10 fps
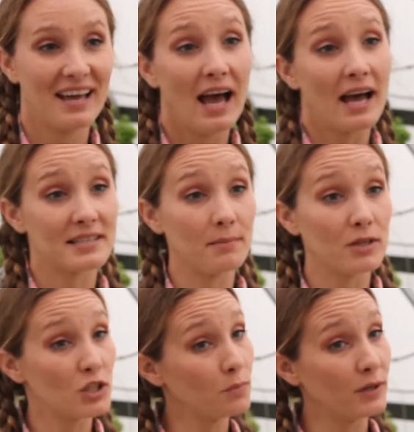As I
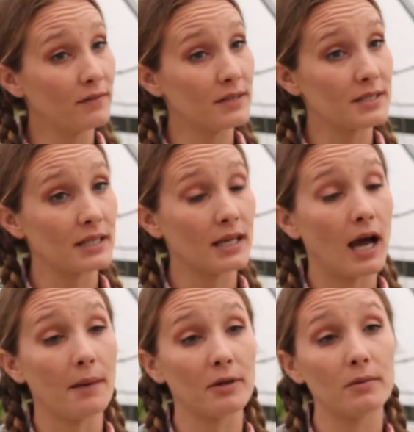mentioned previously,
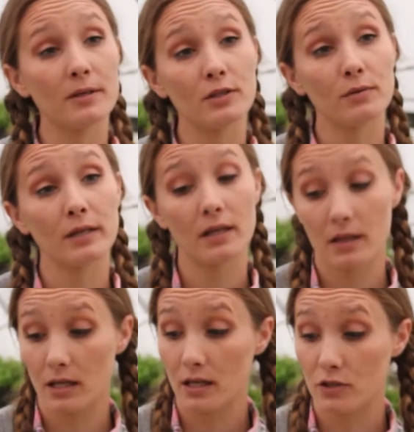I'm going to be doing
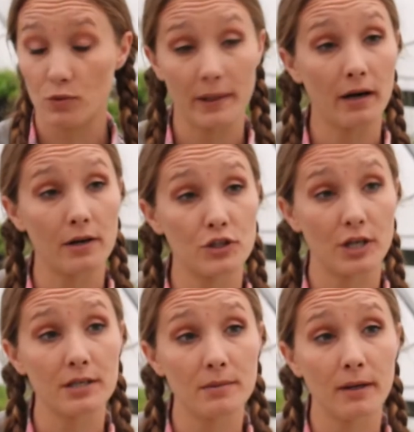the Sweetheart cherry tomato